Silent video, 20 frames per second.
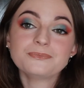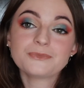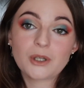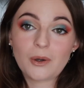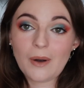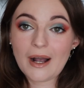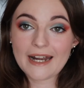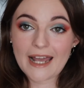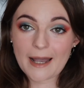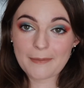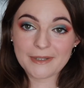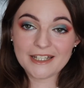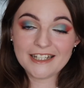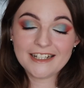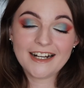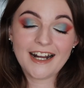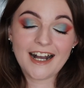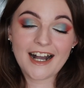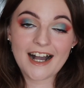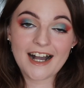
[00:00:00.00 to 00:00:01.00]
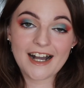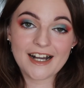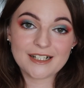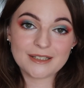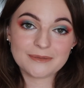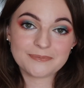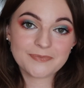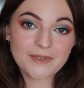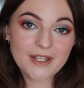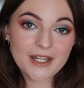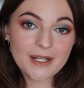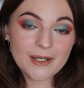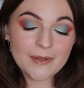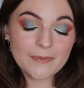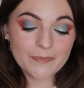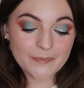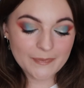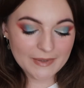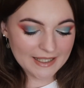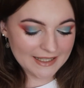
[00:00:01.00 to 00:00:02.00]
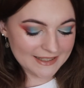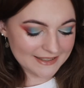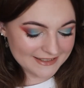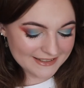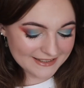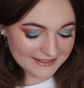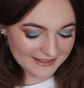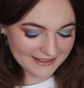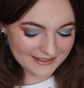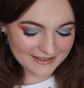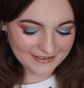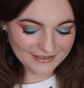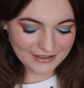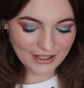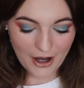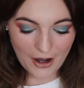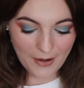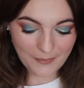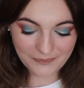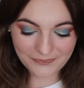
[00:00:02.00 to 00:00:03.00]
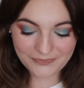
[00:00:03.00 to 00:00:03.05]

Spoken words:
quite happy. But yeah,